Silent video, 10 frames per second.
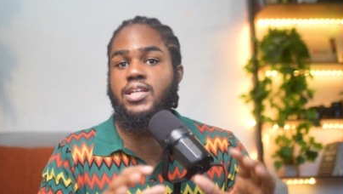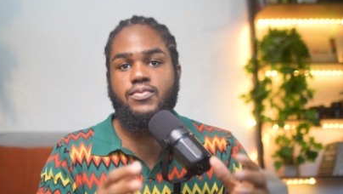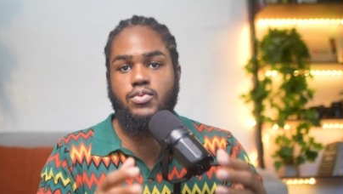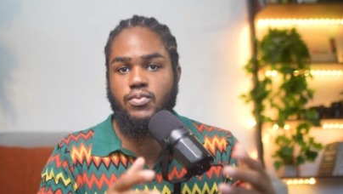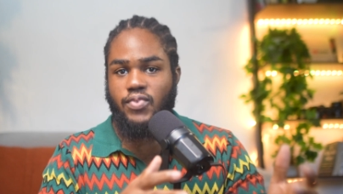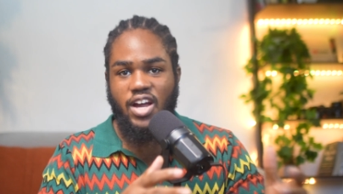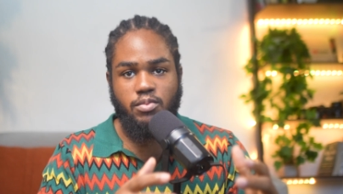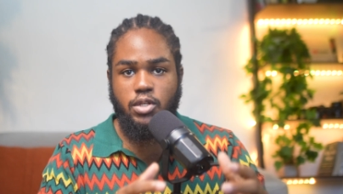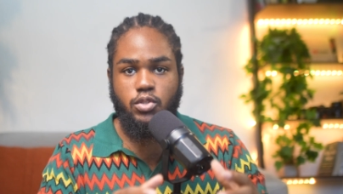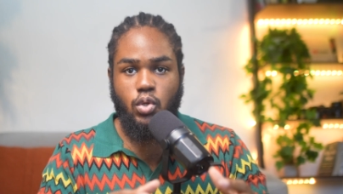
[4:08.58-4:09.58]
get to $5
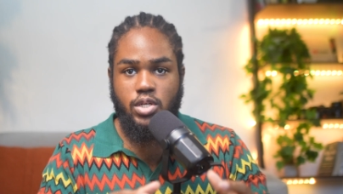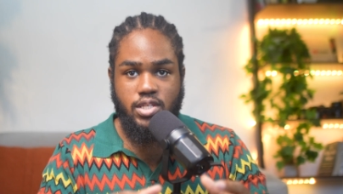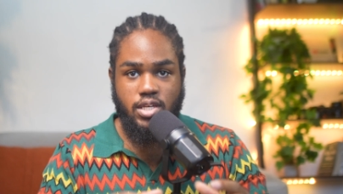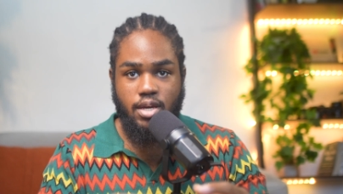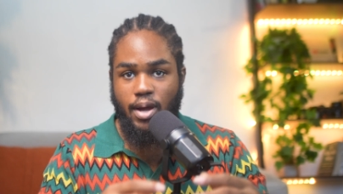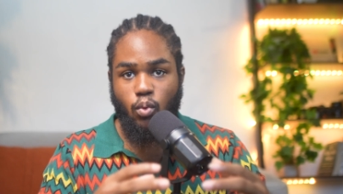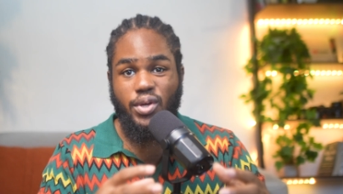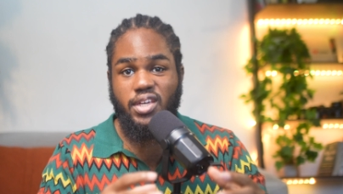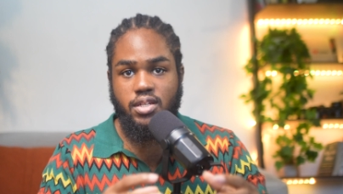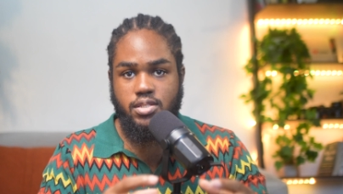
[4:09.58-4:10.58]
million a year by
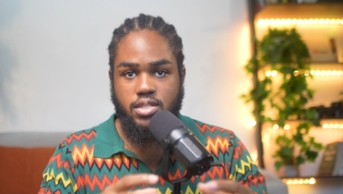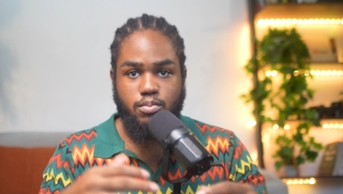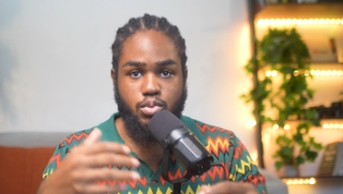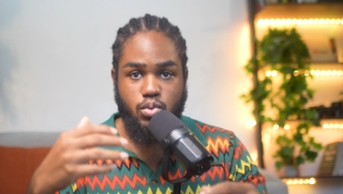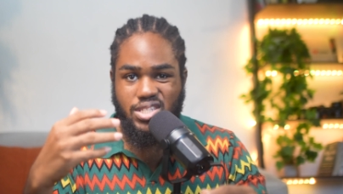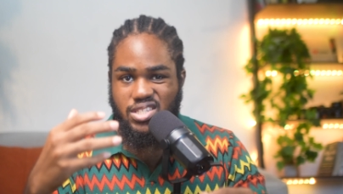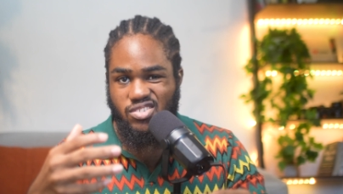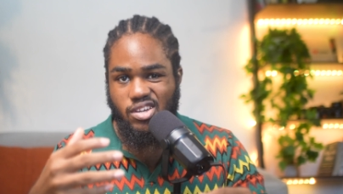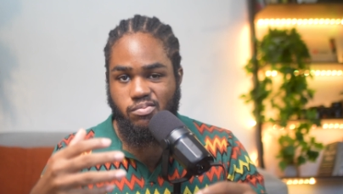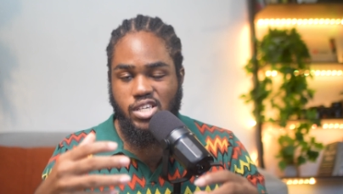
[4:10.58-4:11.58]
winging it. He built
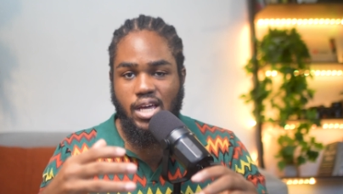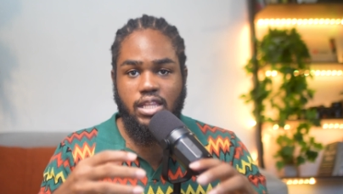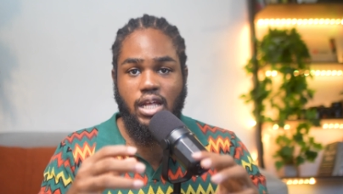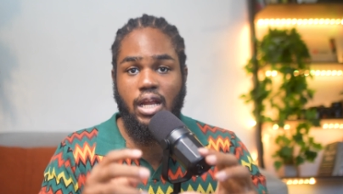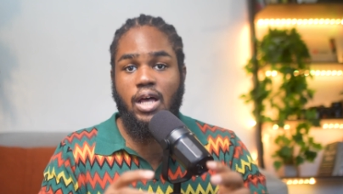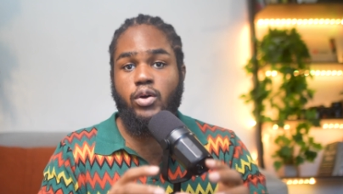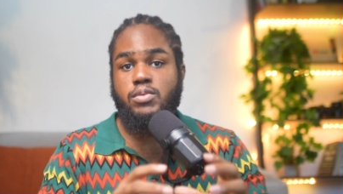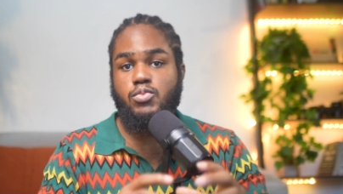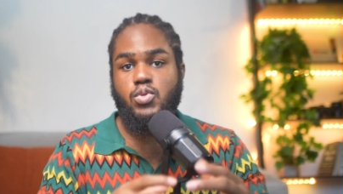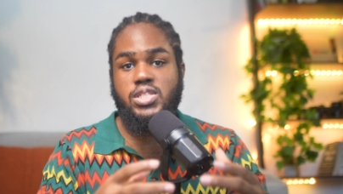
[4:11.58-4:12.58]
systems that allowed
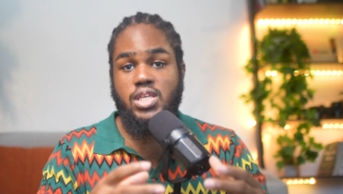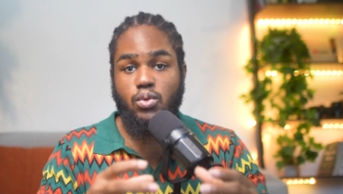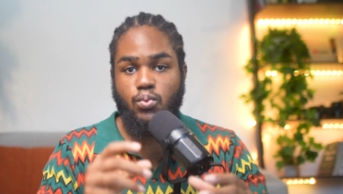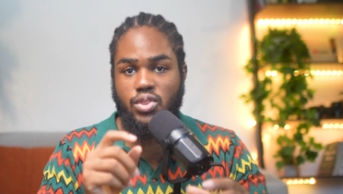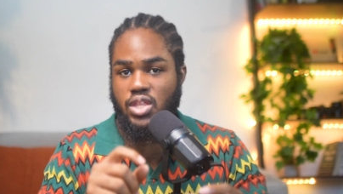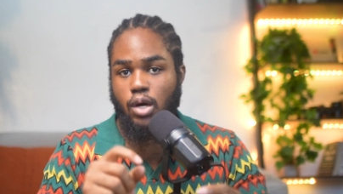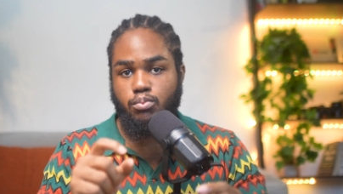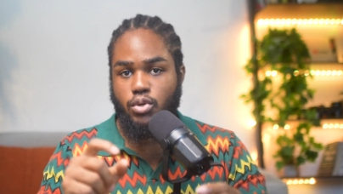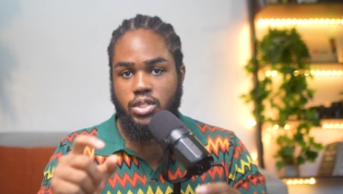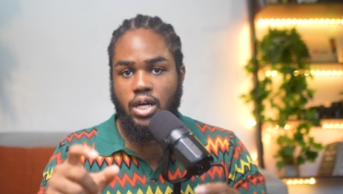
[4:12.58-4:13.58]
him to scale without
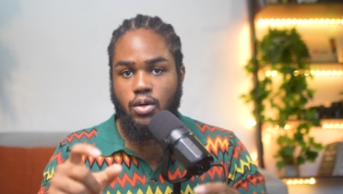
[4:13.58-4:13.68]
burning